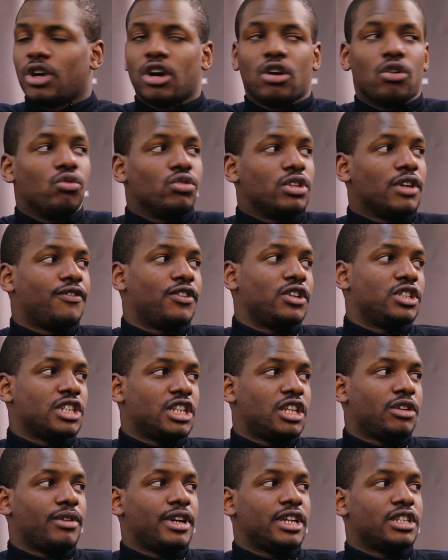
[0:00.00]
We are all different
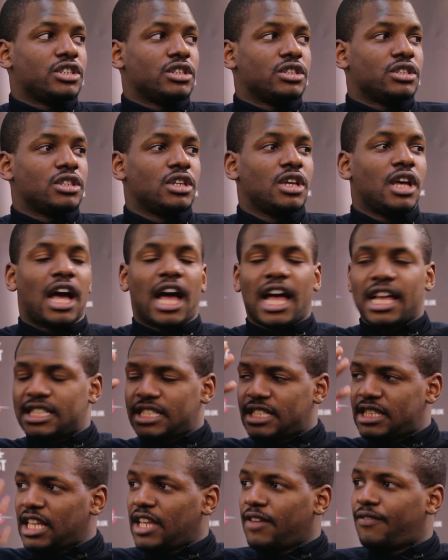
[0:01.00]
generations. I
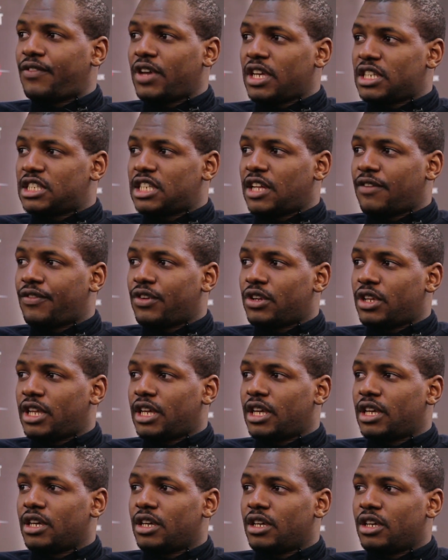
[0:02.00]
see things
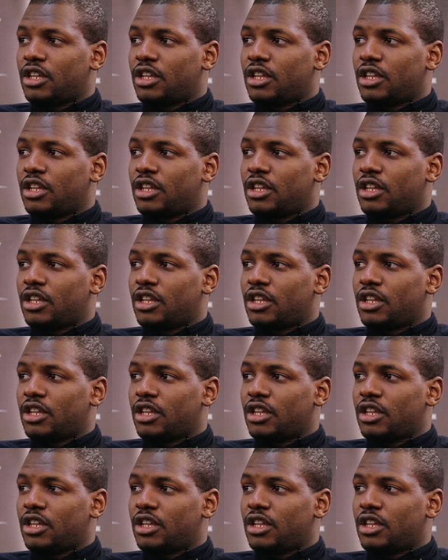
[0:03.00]
differently.